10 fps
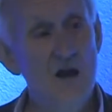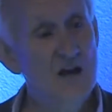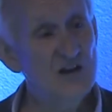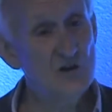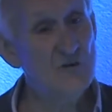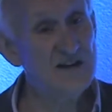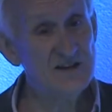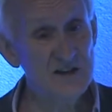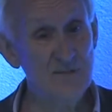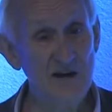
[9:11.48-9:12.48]
So there's the
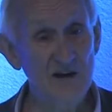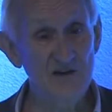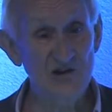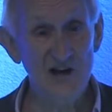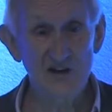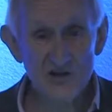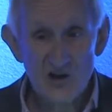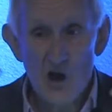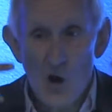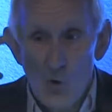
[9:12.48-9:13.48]
Spengler challenge.
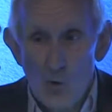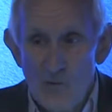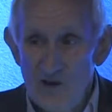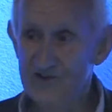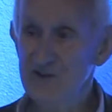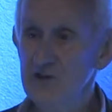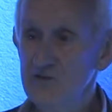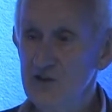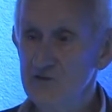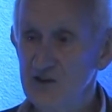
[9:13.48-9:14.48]
When we think of
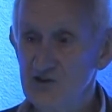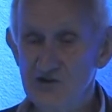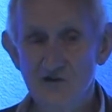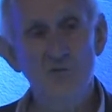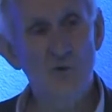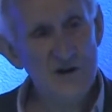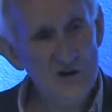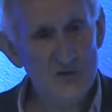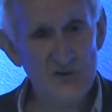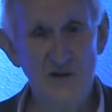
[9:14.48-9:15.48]
innovation, when
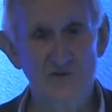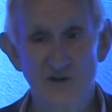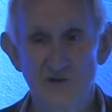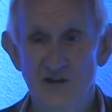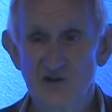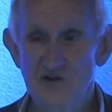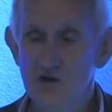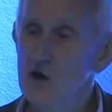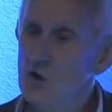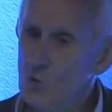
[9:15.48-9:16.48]
you think of
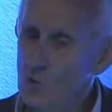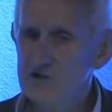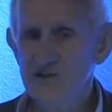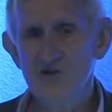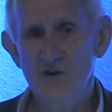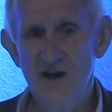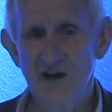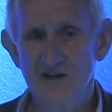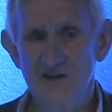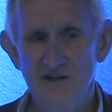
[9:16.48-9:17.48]
innovation, what's in your
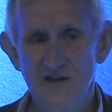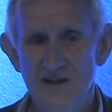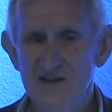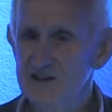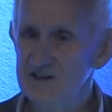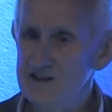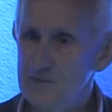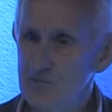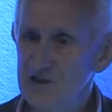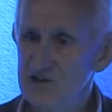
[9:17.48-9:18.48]
head? Is it a
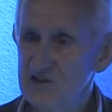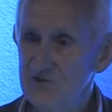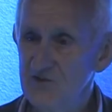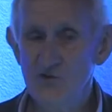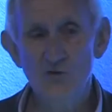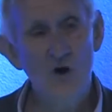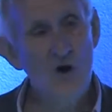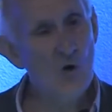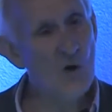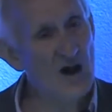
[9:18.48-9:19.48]
simplistic view,
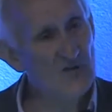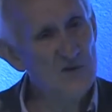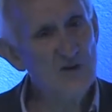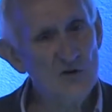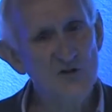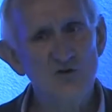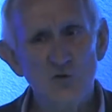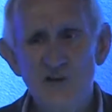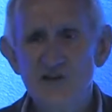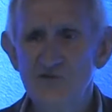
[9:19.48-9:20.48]
or have we got a
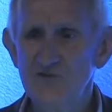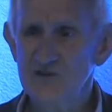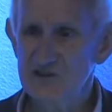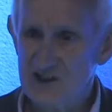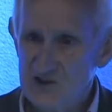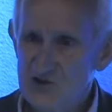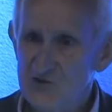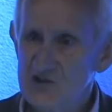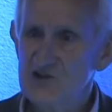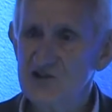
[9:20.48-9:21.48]
21st
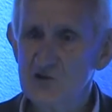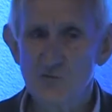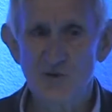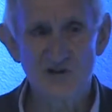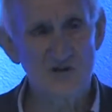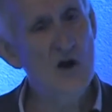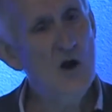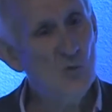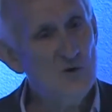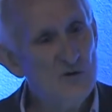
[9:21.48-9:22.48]
century jigsaw puzzle
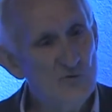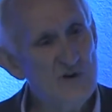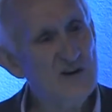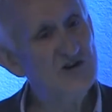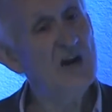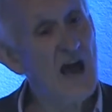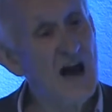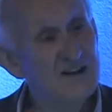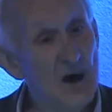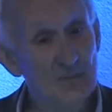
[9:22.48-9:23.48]
with a rich
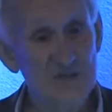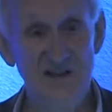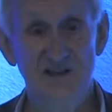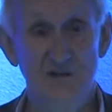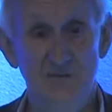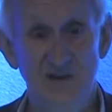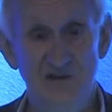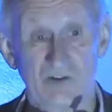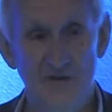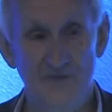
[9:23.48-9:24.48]
and updating
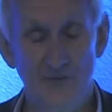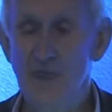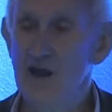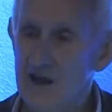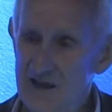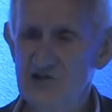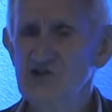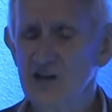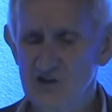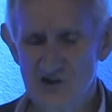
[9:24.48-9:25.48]
picture? That's
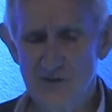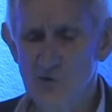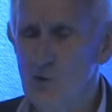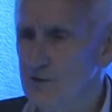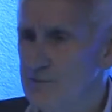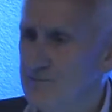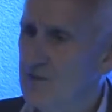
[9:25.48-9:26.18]
challenge number one.